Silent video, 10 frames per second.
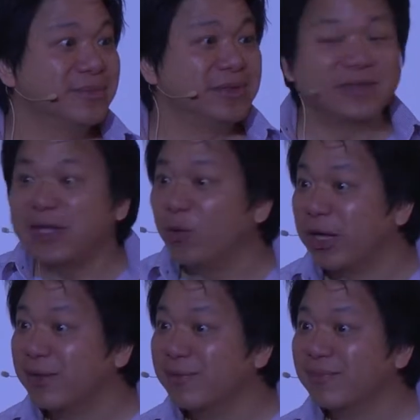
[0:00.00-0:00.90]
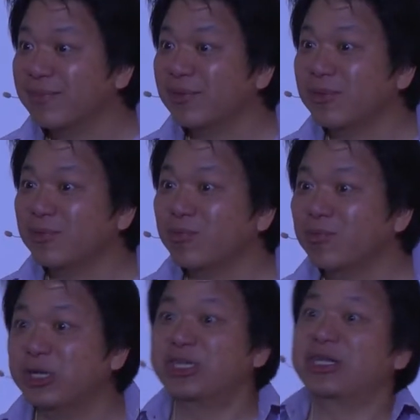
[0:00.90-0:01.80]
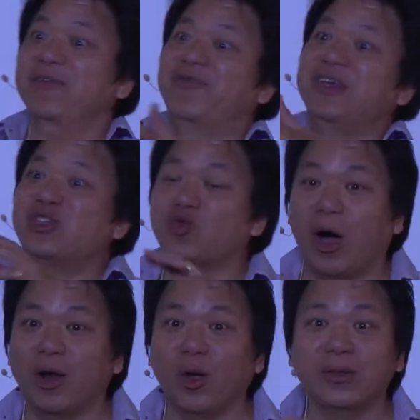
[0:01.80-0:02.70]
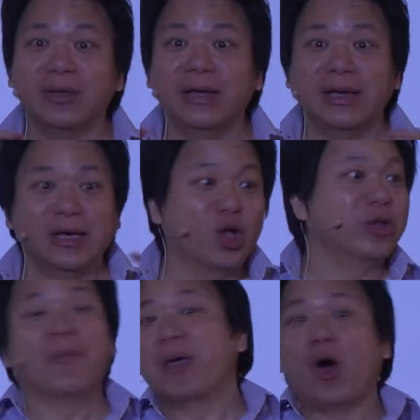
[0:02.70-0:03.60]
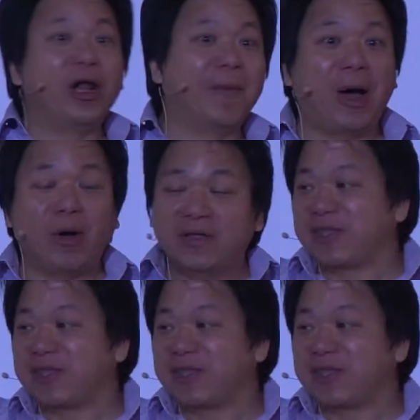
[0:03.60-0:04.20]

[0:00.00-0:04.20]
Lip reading: The seaweed, which the fish swallowed. They'll be all about, and